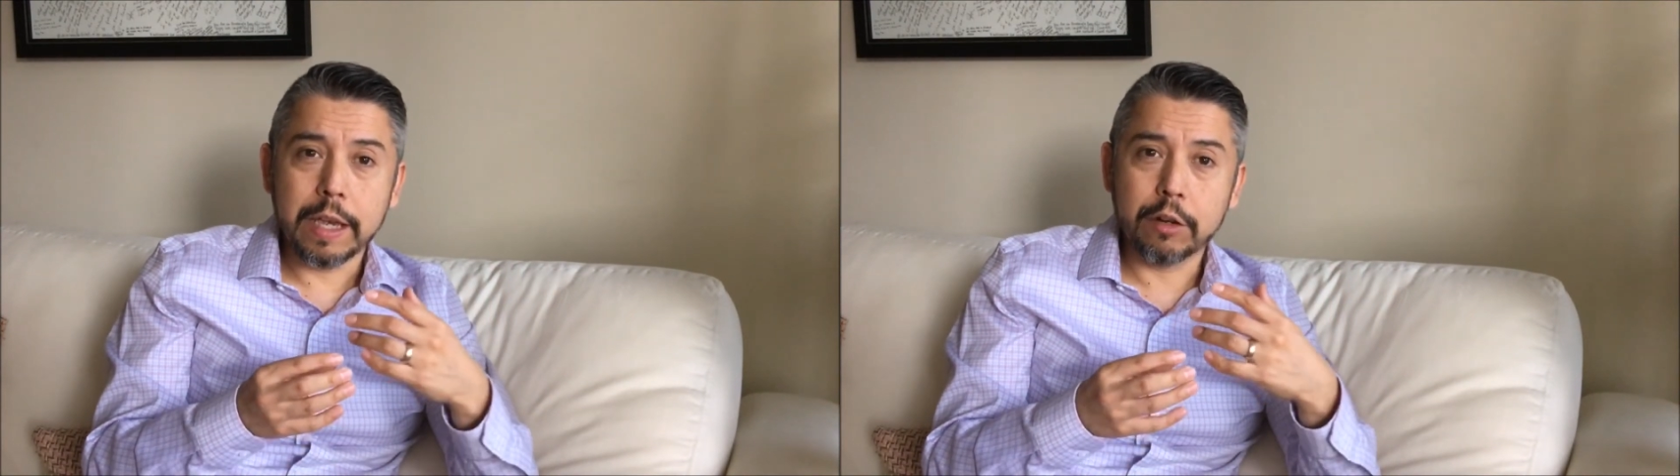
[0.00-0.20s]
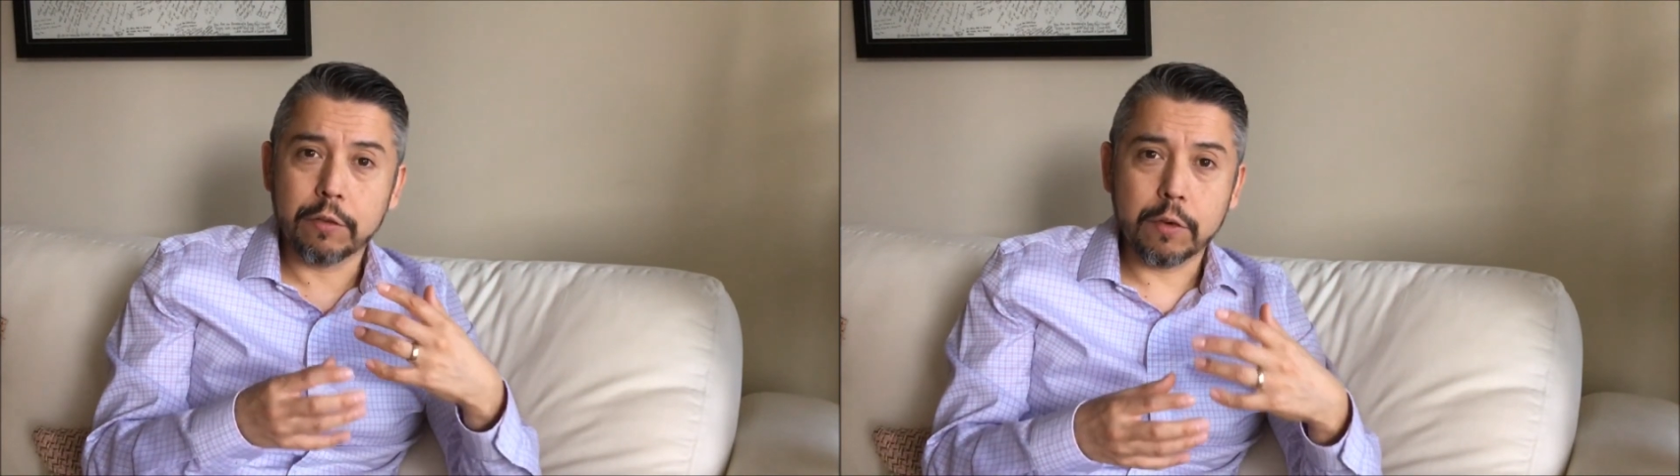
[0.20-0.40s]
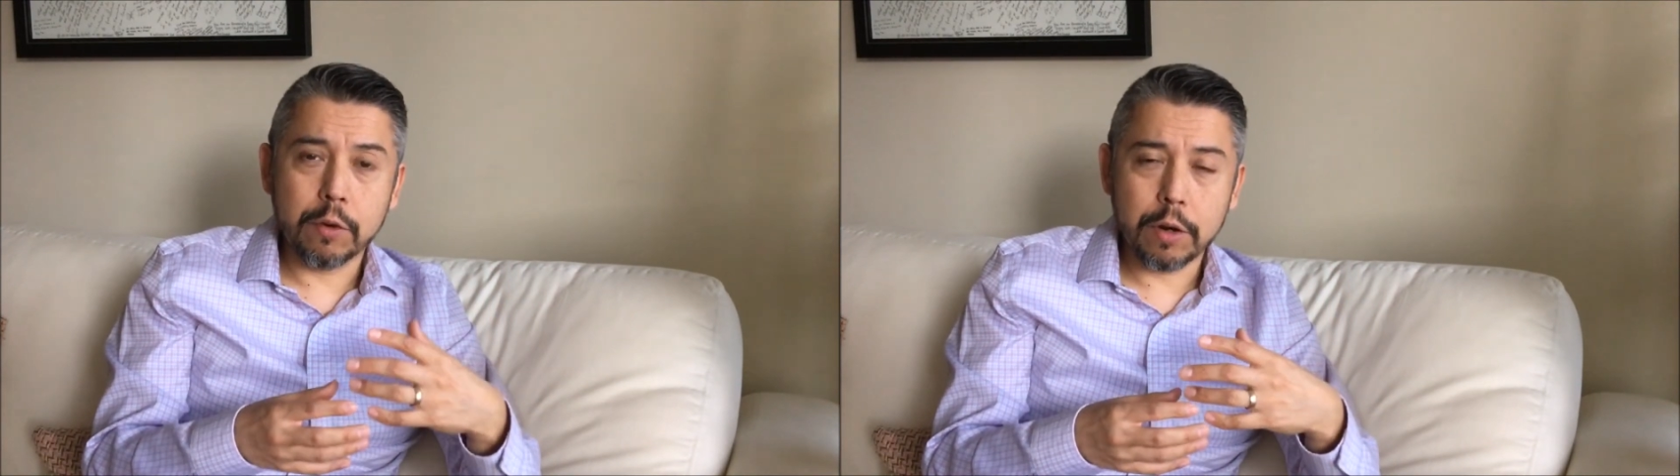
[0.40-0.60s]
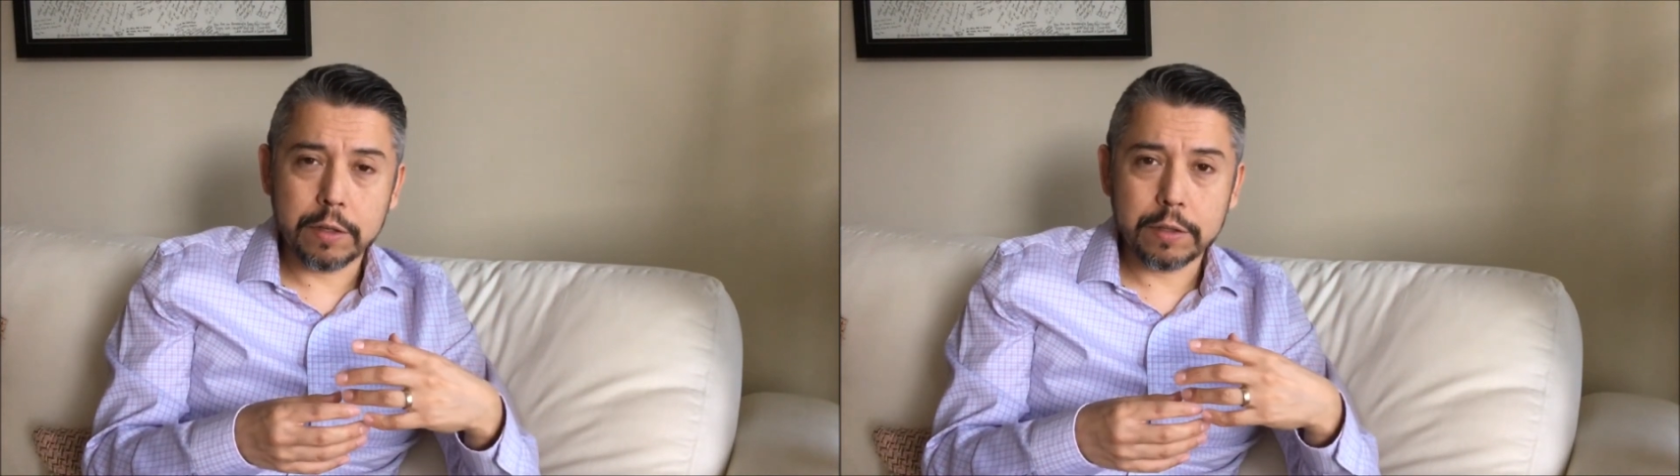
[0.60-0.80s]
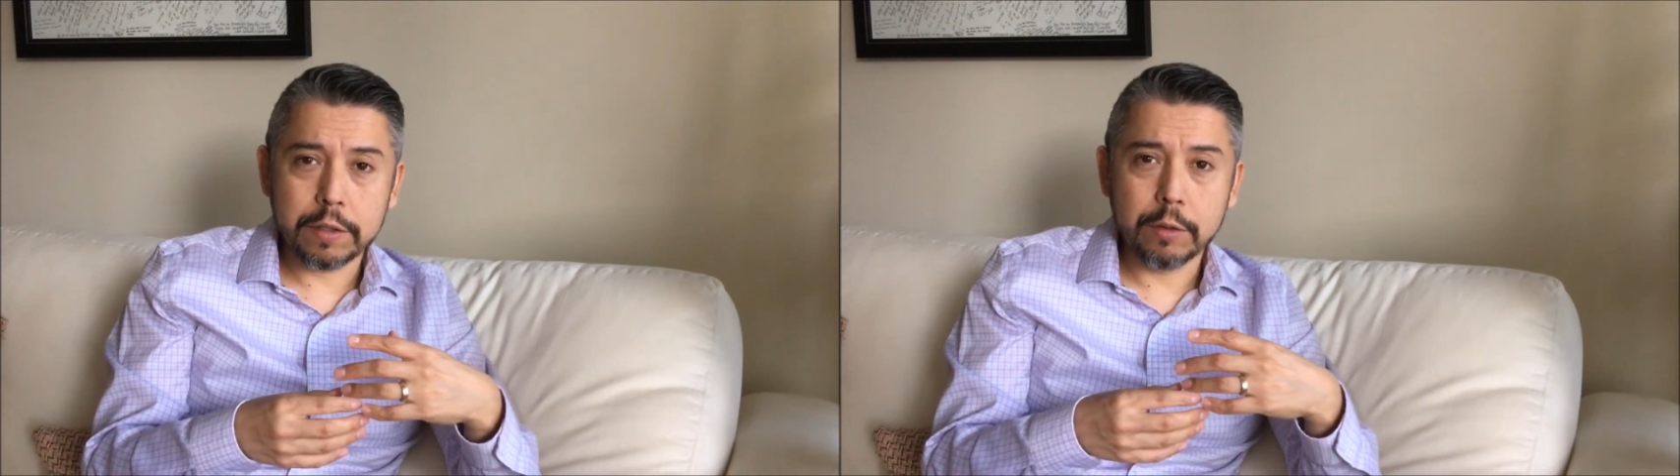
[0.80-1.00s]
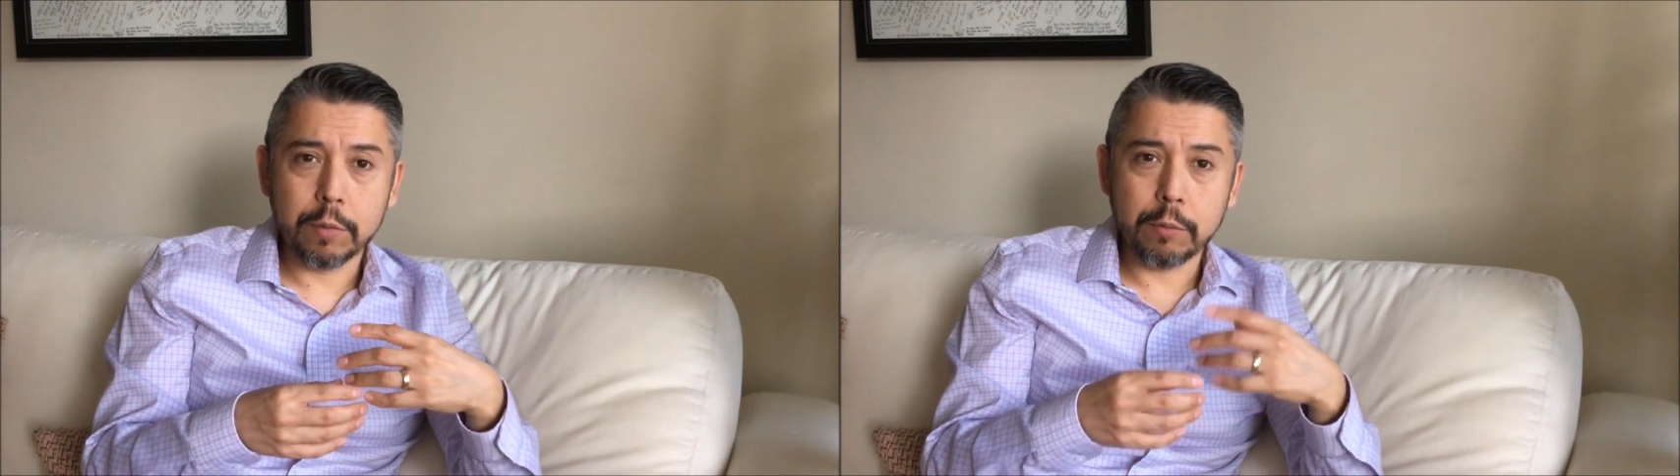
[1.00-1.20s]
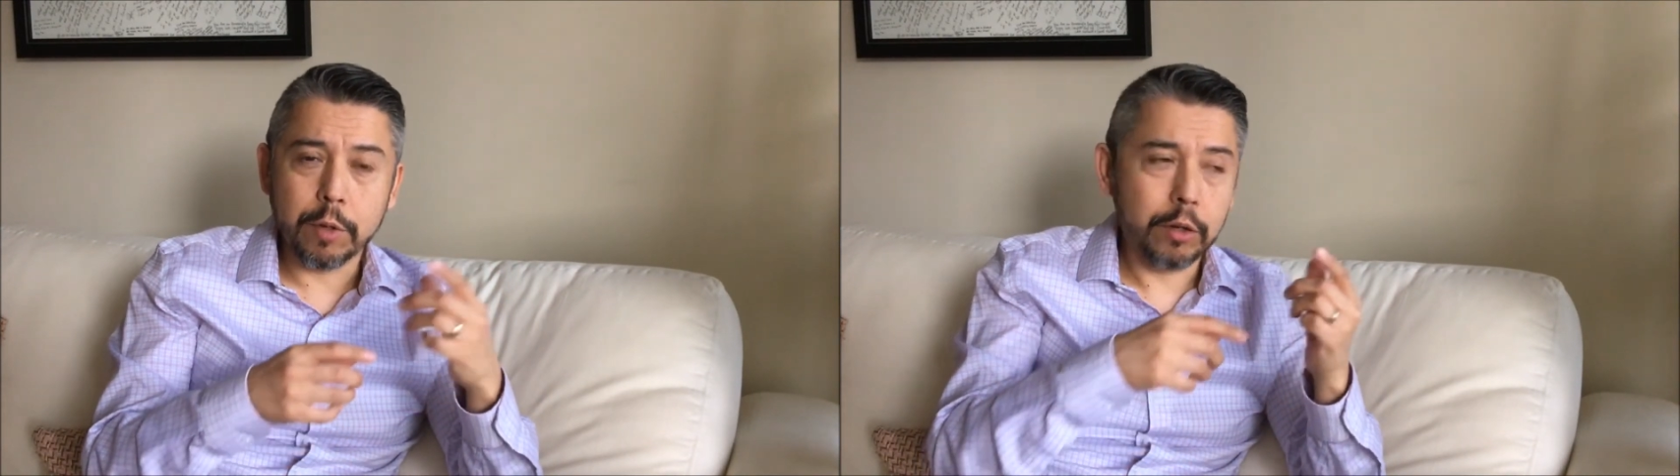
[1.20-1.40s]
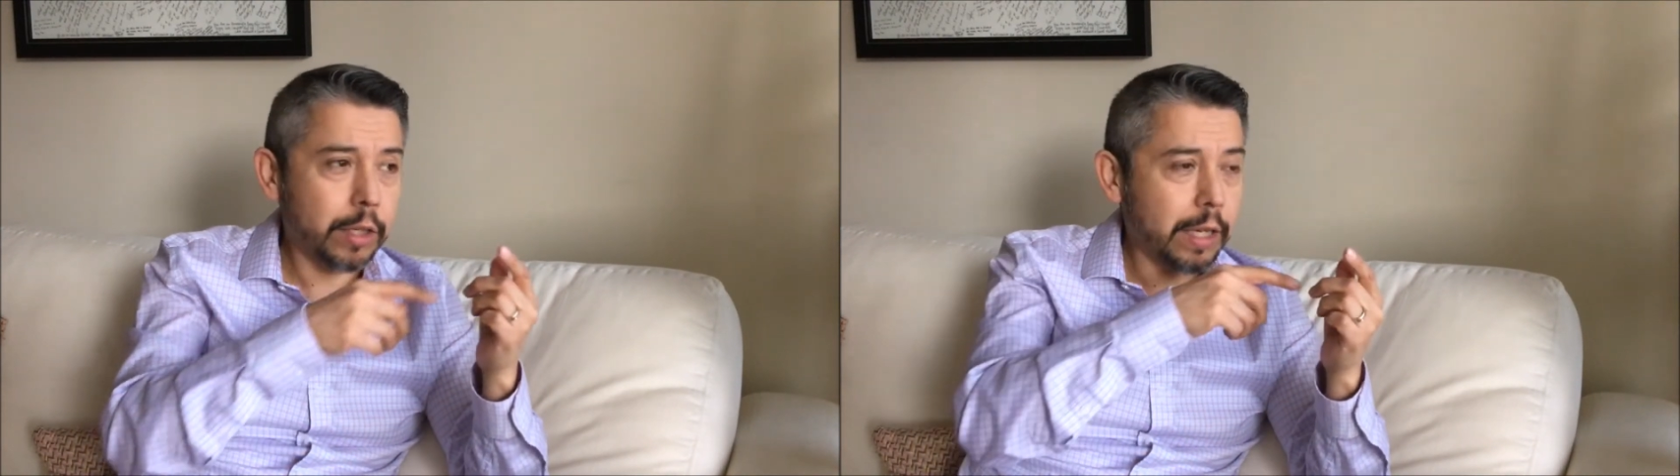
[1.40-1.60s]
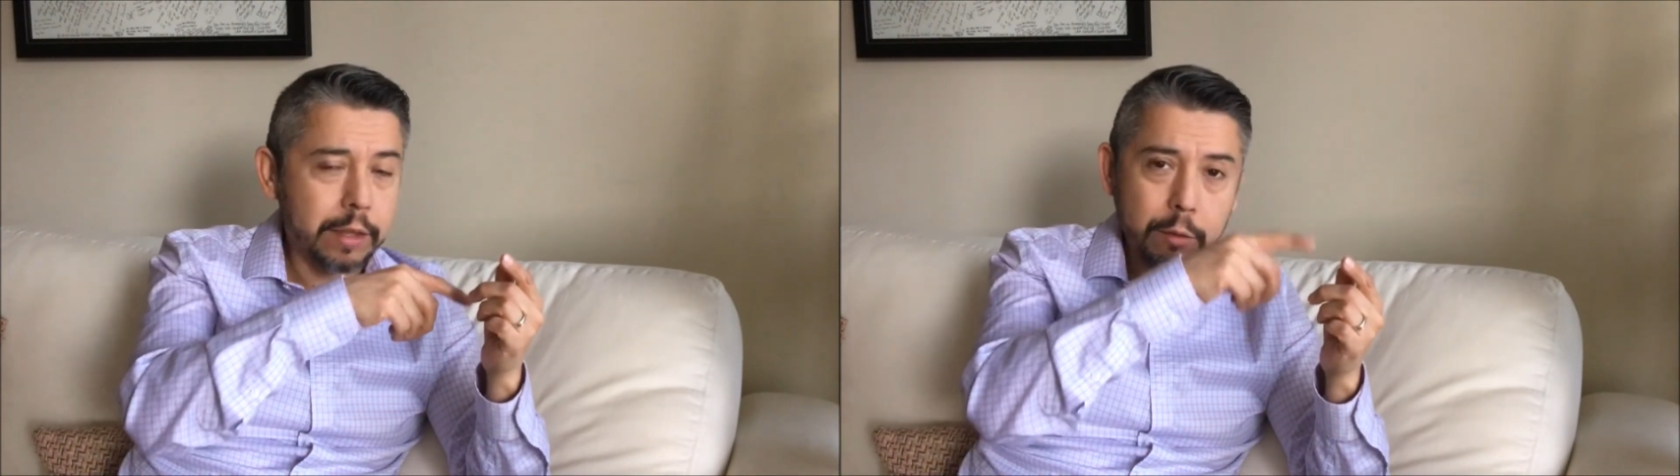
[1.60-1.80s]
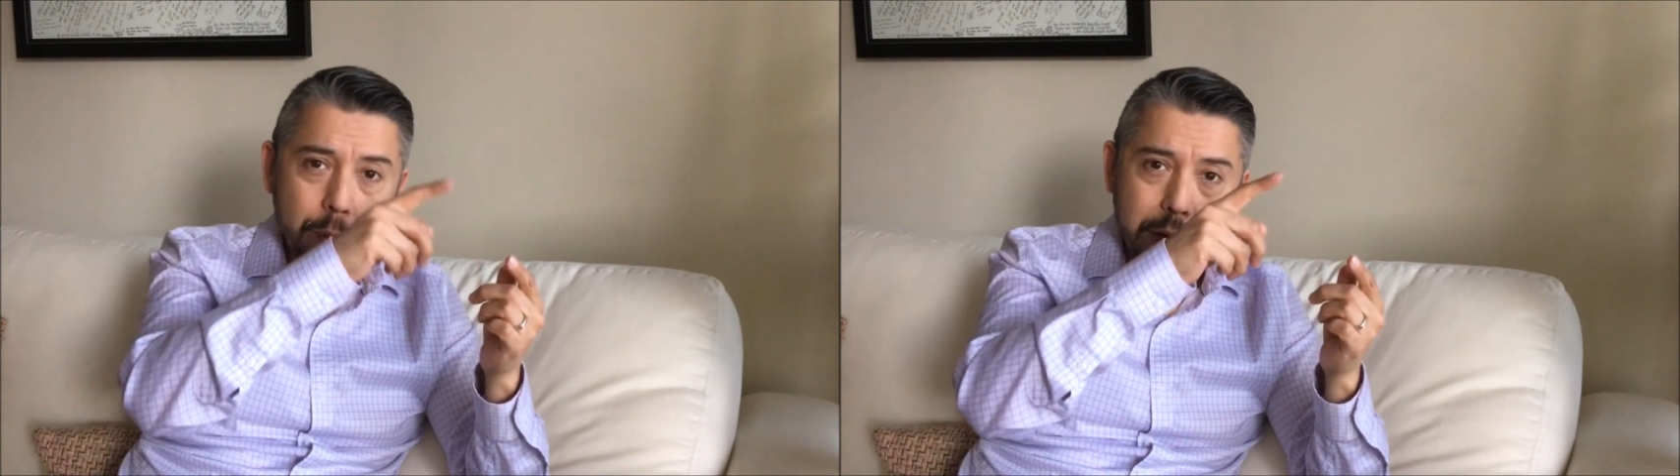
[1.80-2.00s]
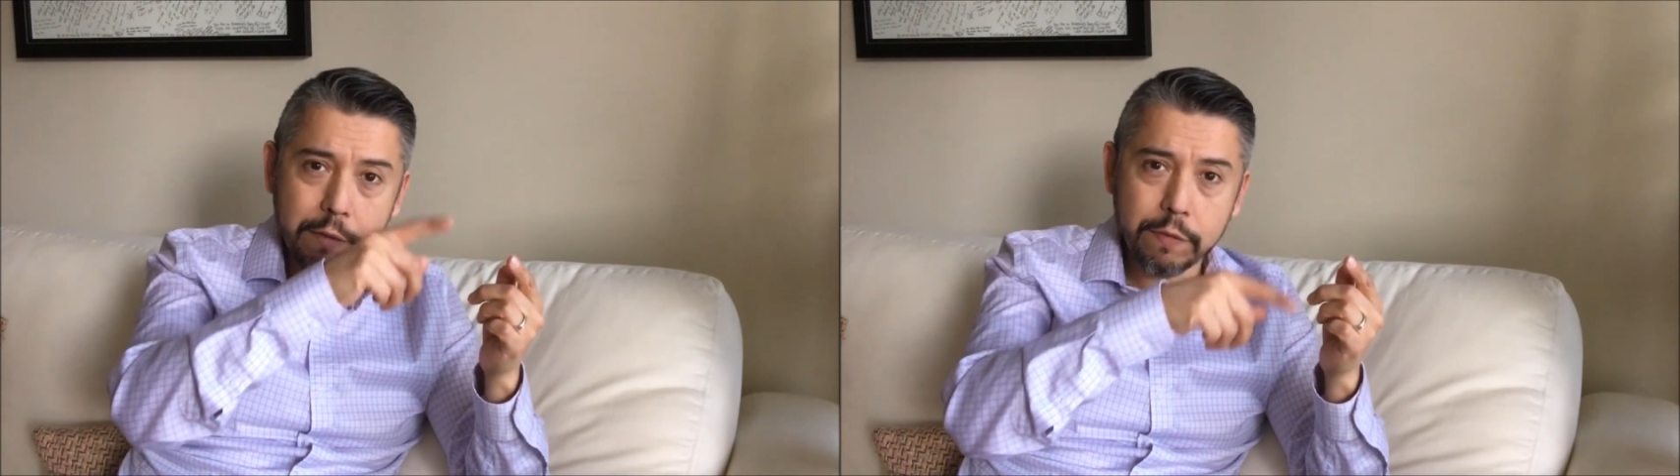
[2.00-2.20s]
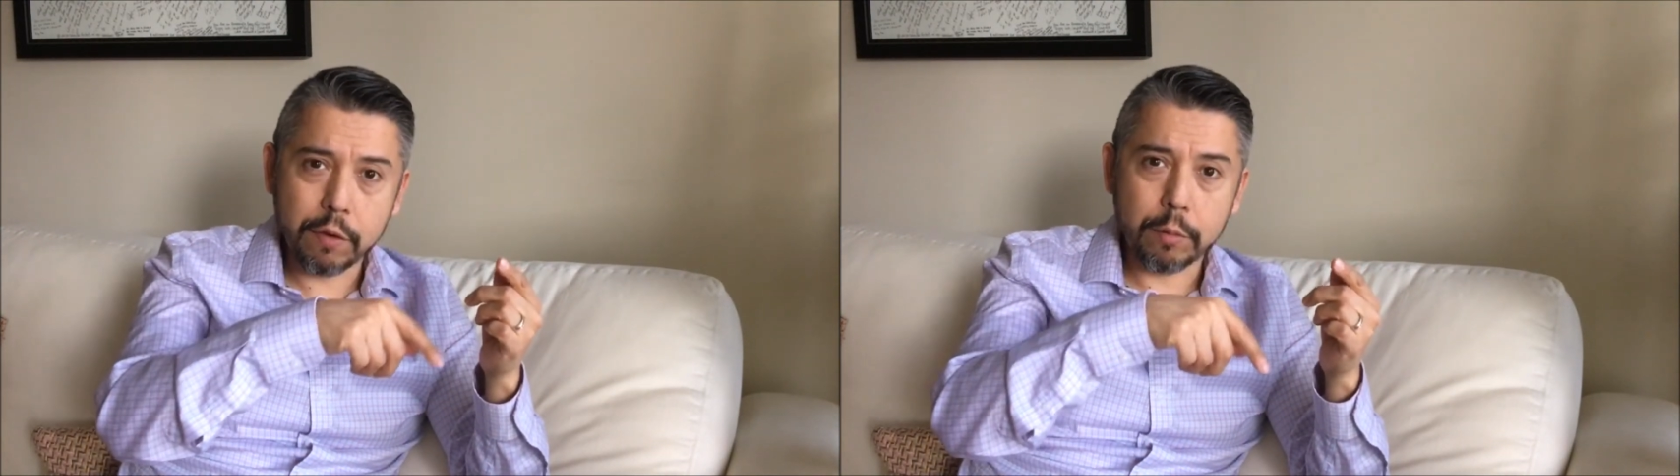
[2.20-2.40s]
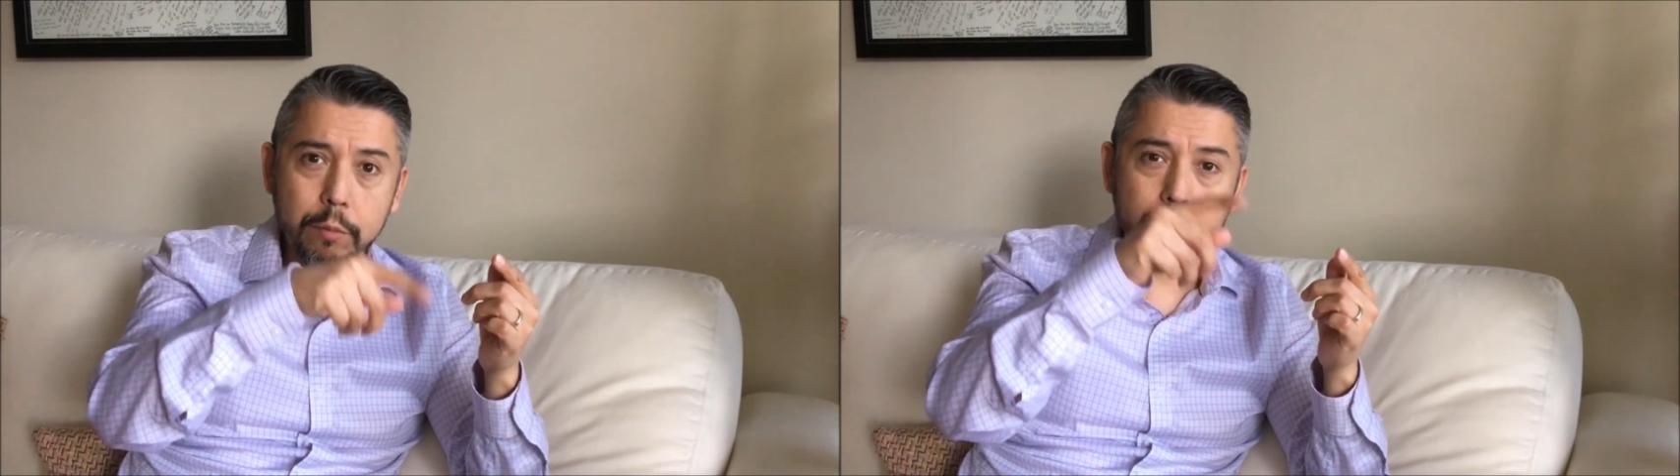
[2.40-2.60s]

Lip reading: And of course, when we're looking at the waveform,